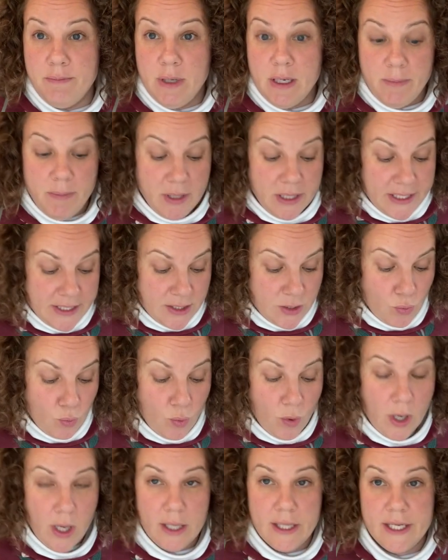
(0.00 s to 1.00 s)
minimalist
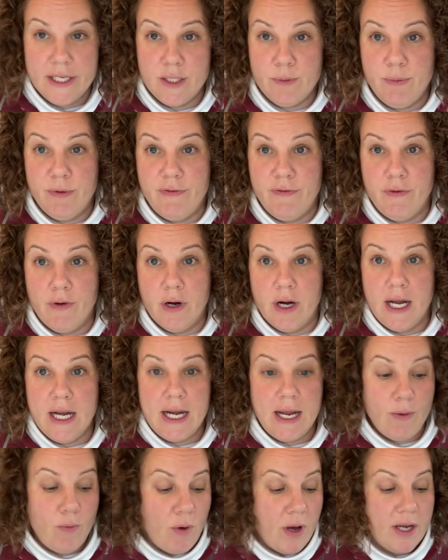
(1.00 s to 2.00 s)
wallet before, and
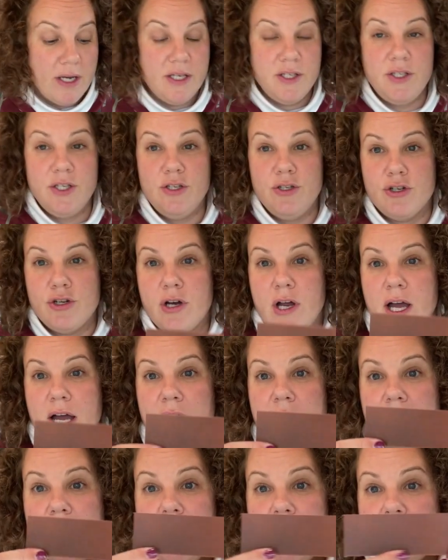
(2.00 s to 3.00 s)
I wanted to
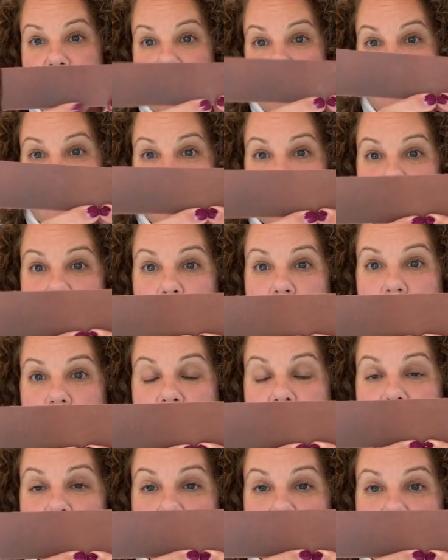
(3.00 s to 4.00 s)
try another
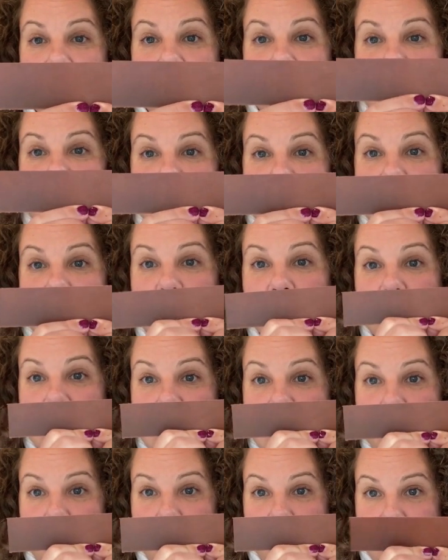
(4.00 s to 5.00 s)
wallet with this
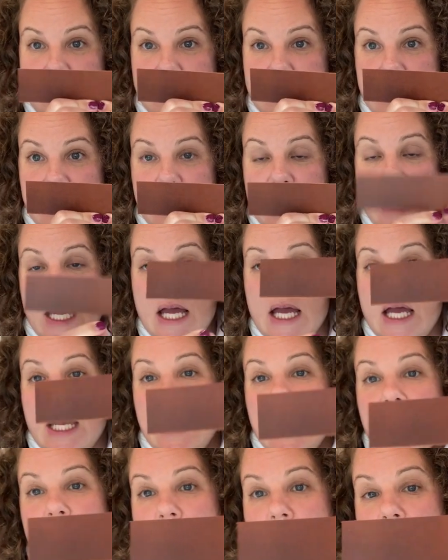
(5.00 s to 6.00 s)
really pretty
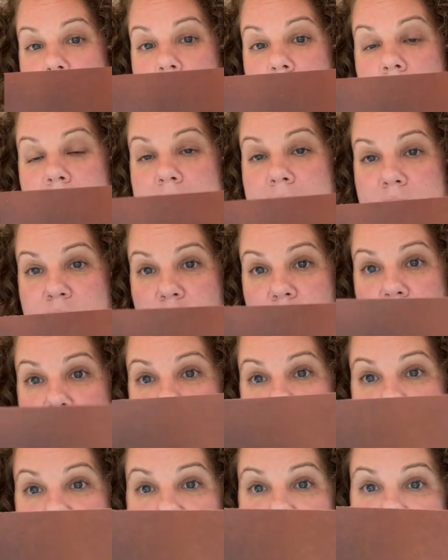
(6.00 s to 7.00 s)

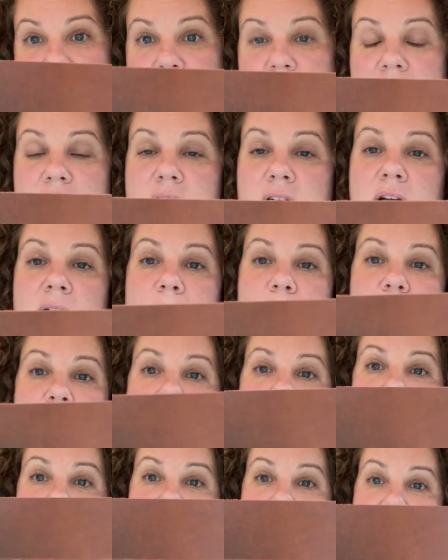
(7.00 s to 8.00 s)
piece of leather.
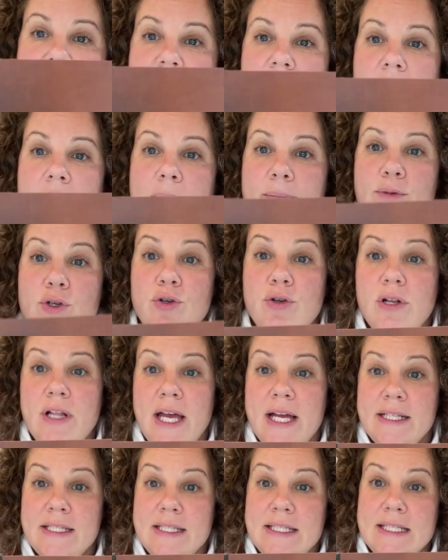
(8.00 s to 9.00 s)
And
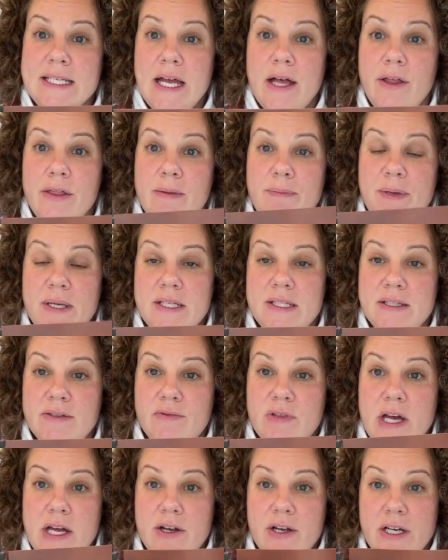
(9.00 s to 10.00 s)
Noodlehead sell the piece of
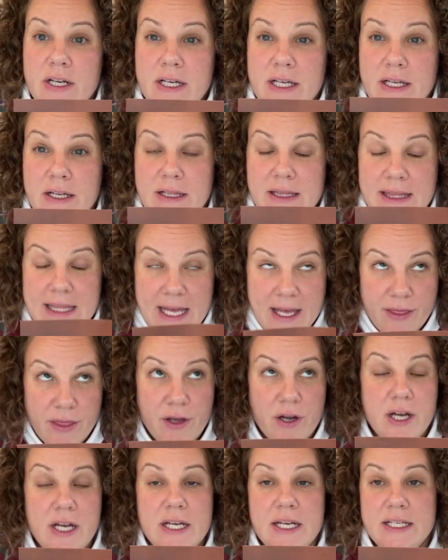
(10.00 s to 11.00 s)

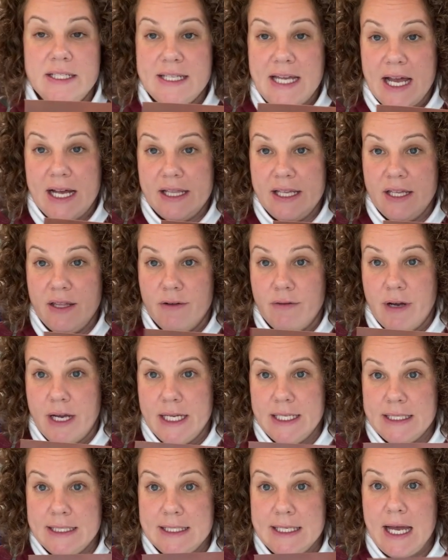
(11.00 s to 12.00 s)
leather in exactly the
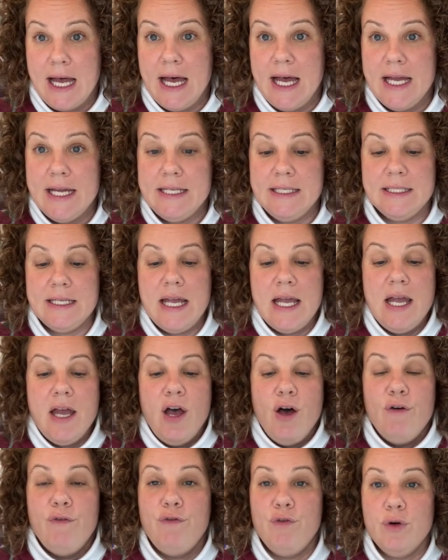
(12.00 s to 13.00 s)
right size
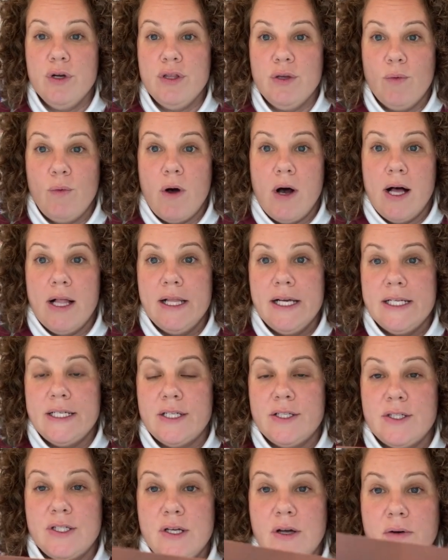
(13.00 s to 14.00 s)
for the wallet,
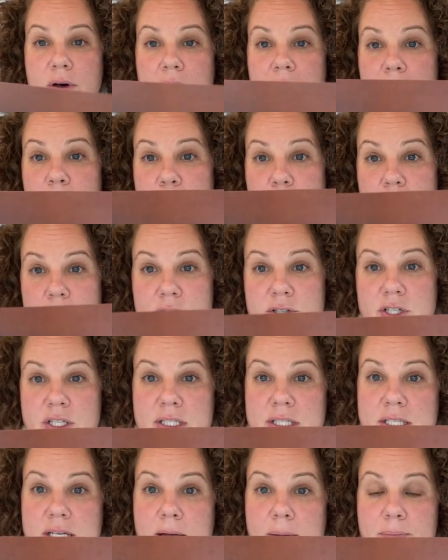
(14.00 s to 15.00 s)
so I
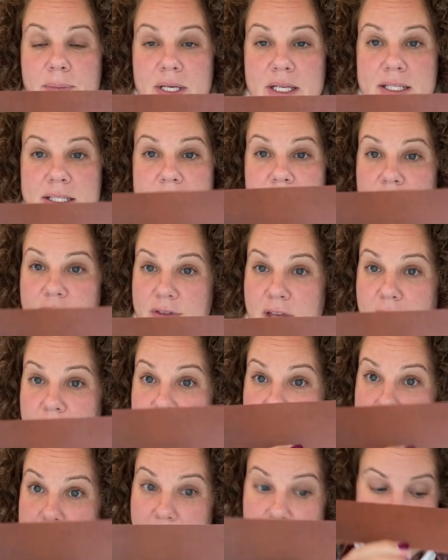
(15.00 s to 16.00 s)
purchased a piece of that
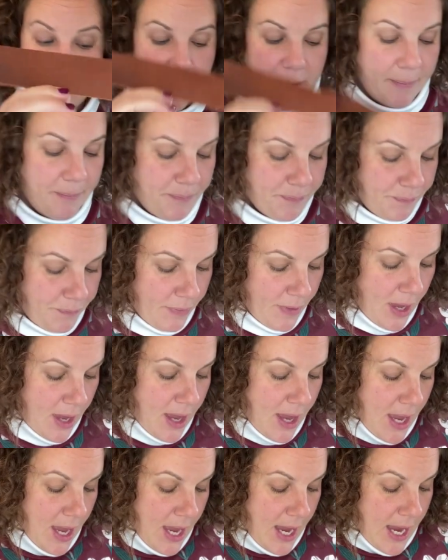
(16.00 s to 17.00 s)
leather.
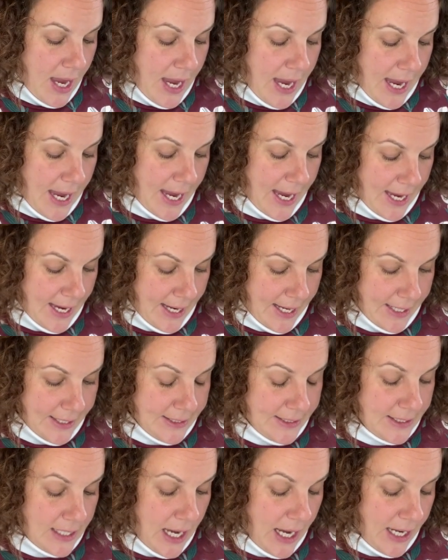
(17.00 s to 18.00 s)

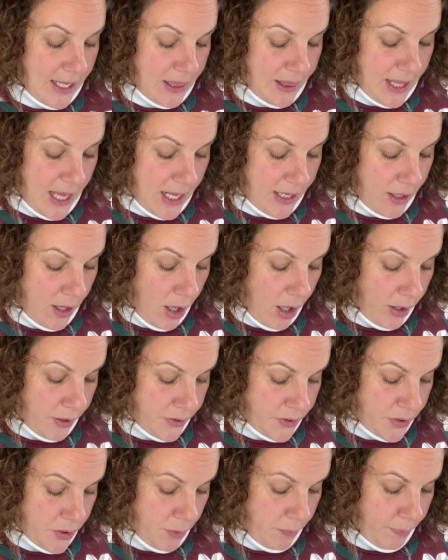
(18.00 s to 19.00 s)
And I then
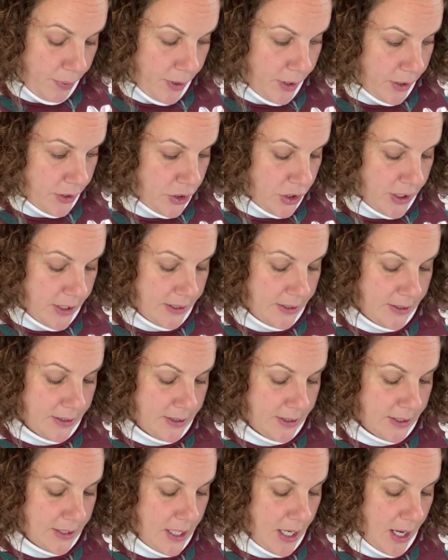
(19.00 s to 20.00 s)
also
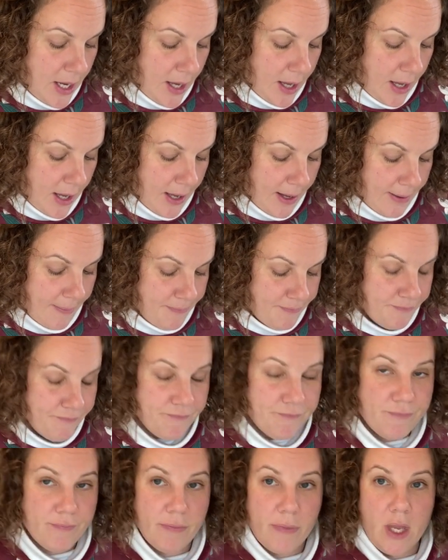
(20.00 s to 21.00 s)
purchased
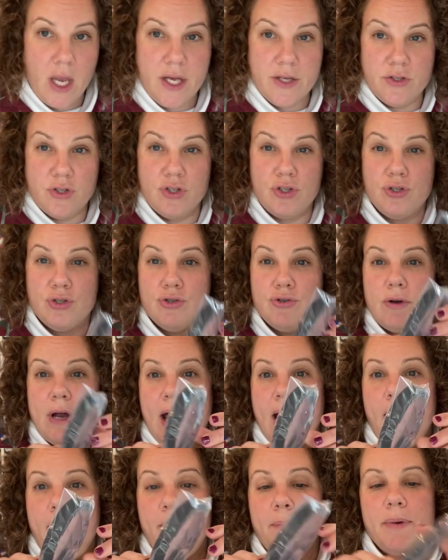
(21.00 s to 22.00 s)
a
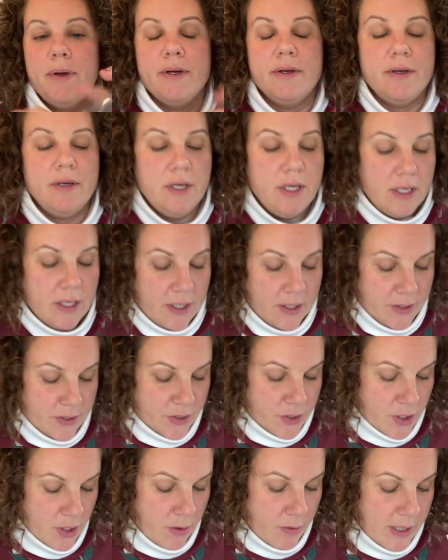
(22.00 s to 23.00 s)
strap.
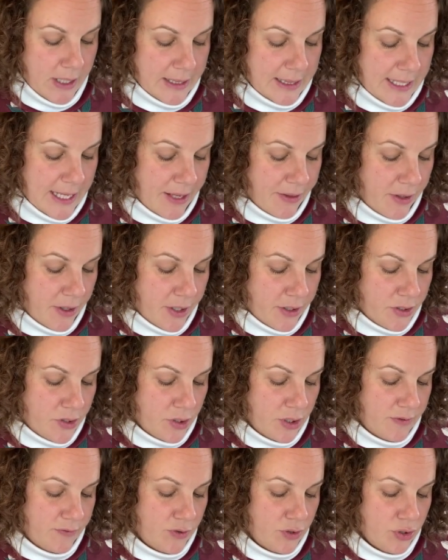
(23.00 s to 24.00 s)
So a leather
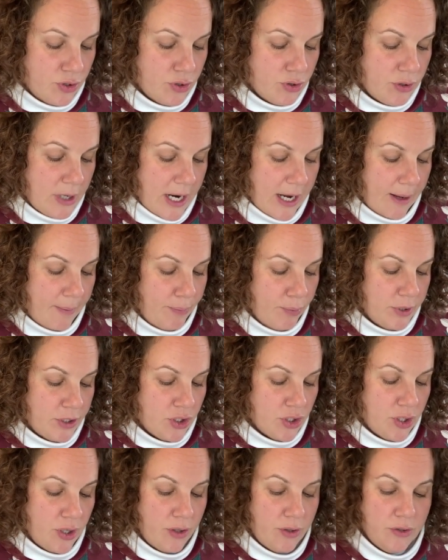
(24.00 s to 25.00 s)
sort of strap,
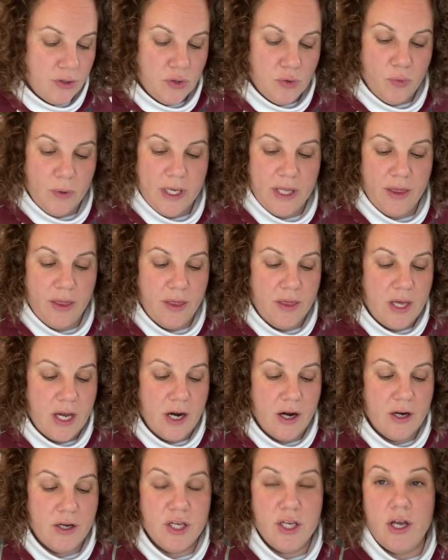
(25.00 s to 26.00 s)
which goes with
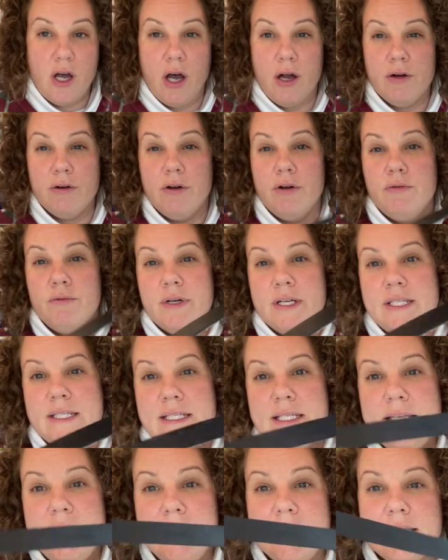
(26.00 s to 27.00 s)
their Yarrow
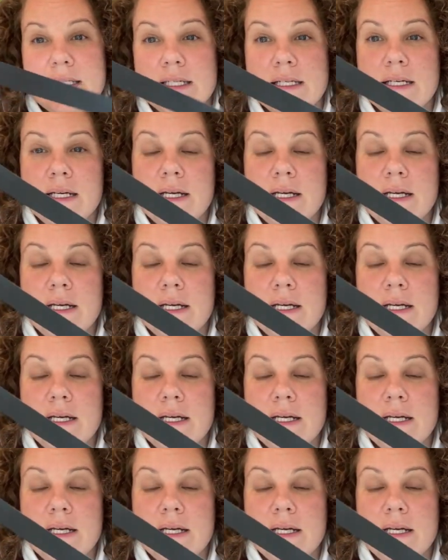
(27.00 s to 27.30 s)
wristlet,